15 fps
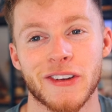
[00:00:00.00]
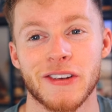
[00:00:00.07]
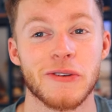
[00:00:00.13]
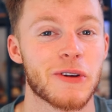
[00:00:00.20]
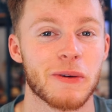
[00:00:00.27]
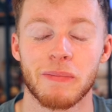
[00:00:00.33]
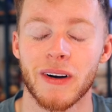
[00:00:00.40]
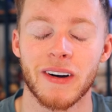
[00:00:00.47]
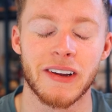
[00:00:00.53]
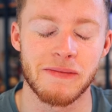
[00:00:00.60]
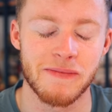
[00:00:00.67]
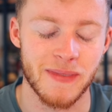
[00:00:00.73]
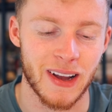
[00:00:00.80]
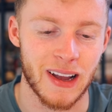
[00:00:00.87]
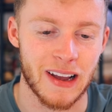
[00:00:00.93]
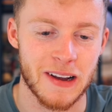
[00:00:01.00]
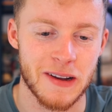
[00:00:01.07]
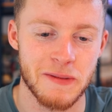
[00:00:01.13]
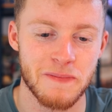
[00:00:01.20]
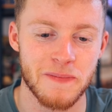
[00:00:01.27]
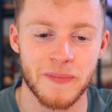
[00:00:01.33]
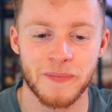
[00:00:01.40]
that you can buy.
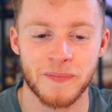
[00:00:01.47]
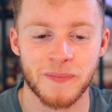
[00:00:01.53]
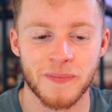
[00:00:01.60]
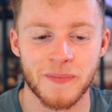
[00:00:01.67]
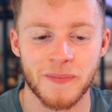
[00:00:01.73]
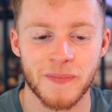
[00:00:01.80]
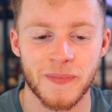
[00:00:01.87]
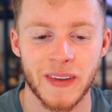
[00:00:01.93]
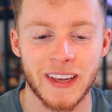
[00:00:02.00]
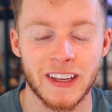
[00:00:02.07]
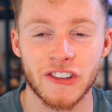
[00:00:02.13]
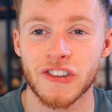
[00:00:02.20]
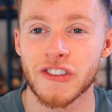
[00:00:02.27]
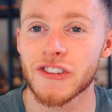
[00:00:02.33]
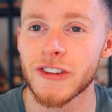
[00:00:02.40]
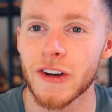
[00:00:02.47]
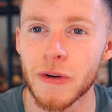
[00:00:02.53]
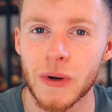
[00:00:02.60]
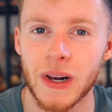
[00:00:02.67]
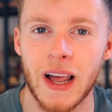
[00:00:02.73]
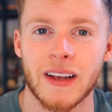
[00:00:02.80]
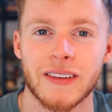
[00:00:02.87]
It's
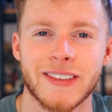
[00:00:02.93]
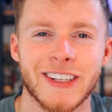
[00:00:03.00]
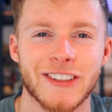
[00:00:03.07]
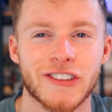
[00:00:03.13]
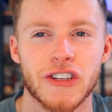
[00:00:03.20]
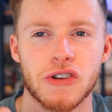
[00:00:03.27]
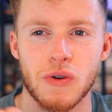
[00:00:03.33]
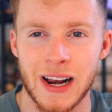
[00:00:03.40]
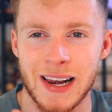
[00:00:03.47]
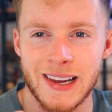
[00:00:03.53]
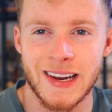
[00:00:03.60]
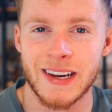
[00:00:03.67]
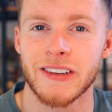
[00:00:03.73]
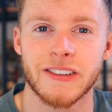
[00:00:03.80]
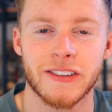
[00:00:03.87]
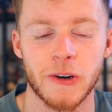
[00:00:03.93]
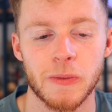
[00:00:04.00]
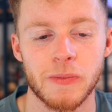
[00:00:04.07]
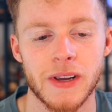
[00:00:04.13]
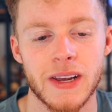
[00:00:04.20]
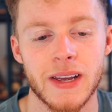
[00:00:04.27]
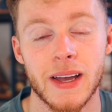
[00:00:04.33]
so classy, it's so clean,
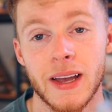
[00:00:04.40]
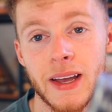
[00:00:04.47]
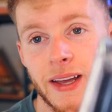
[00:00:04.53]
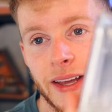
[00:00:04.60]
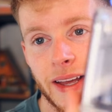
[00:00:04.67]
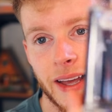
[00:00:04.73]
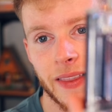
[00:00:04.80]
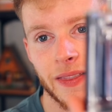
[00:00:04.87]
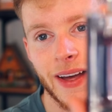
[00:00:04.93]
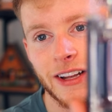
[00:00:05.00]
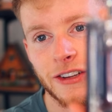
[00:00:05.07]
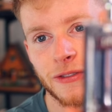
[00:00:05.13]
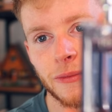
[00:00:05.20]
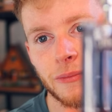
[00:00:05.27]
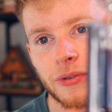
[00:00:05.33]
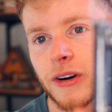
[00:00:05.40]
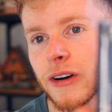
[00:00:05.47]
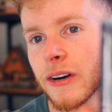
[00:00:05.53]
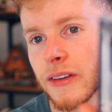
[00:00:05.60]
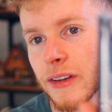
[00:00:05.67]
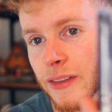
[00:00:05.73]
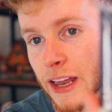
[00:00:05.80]
soapy, and that's from
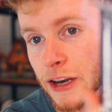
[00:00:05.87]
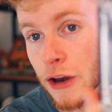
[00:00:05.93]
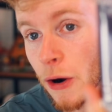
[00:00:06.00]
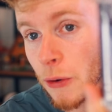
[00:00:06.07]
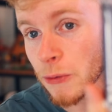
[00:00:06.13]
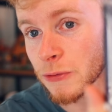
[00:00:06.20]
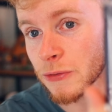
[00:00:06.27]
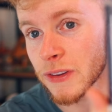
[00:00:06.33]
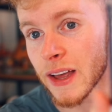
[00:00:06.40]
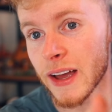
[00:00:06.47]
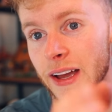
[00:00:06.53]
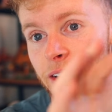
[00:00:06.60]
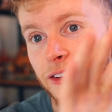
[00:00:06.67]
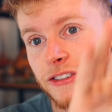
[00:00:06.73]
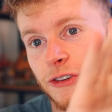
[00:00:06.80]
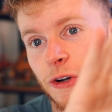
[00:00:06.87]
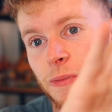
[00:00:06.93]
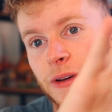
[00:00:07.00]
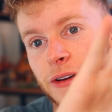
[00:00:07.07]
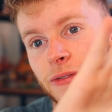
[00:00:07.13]
Prada. They're known for their soapy